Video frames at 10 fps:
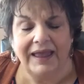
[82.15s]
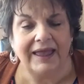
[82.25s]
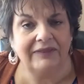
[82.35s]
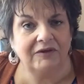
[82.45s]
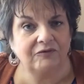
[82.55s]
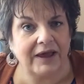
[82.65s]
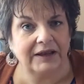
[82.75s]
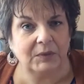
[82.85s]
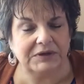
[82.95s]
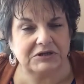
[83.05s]
And then
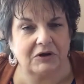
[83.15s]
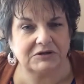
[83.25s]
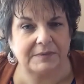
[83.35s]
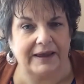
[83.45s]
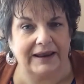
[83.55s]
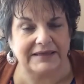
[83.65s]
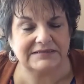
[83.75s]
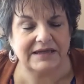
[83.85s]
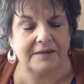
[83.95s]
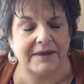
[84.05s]
finally, we talked about
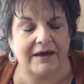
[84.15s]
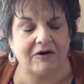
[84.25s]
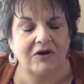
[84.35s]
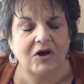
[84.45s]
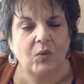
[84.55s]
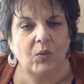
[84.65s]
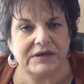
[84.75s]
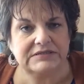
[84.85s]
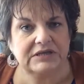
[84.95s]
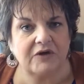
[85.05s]
last time how
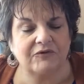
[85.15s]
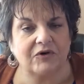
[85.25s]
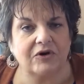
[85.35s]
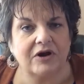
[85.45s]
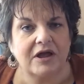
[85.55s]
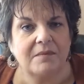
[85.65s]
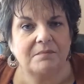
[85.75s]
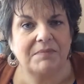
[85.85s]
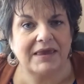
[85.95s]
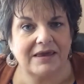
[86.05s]
we suffer
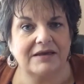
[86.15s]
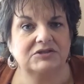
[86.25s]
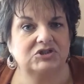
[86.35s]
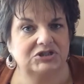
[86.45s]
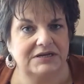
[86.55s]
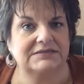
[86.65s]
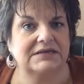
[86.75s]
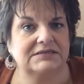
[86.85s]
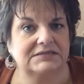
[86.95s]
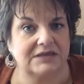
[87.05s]
because
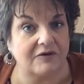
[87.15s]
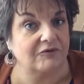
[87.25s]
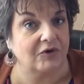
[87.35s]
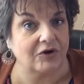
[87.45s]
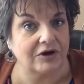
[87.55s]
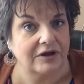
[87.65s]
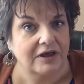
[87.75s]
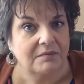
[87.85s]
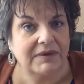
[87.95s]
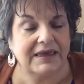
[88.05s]
Jesus suffered.
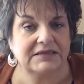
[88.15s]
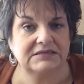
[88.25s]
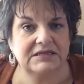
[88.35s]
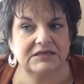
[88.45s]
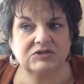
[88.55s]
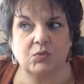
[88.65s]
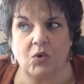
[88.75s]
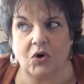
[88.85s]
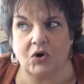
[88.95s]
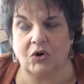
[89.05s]
Because this
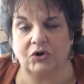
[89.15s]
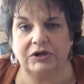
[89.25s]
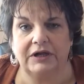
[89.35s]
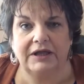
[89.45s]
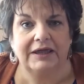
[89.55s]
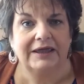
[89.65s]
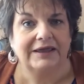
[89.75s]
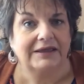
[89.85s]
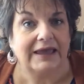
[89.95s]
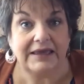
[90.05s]
world,
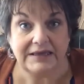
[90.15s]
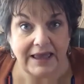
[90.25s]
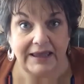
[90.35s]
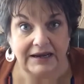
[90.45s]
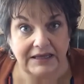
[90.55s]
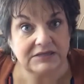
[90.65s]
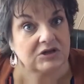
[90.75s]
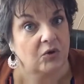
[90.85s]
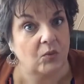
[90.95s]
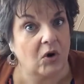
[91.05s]
he, in his
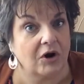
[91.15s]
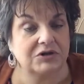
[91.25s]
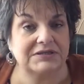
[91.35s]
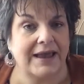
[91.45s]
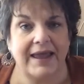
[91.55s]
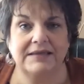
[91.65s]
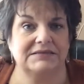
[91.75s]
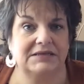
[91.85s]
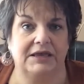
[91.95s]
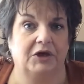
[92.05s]
own words,
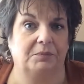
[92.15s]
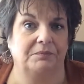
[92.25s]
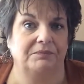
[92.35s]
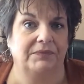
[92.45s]
hates him.